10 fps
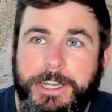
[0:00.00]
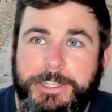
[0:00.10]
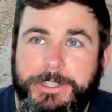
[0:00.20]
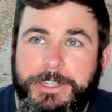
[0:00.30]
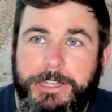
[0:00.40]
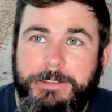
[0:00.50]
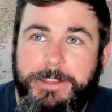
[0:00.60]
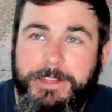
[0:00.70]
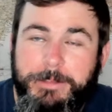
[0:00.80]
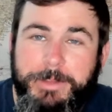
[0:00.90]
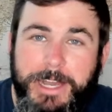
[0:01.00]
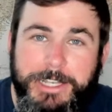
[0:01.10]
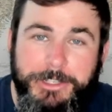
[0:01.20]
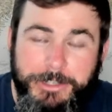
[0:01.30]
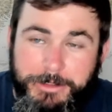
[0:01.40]
So then, and them
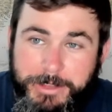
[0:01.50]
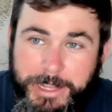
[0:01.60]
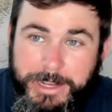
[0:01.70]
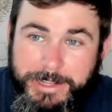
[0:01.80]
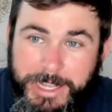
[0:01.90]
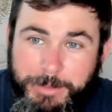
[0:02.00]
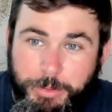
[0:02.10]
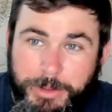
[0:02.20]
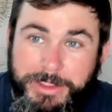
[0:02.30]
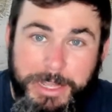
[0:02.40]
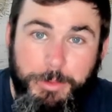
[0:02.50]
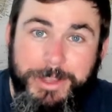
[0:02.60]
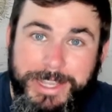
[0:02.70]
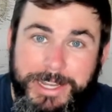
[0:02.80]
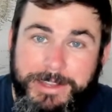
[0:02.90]
guys, then at that point, they were
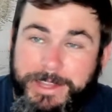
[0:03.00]
in it.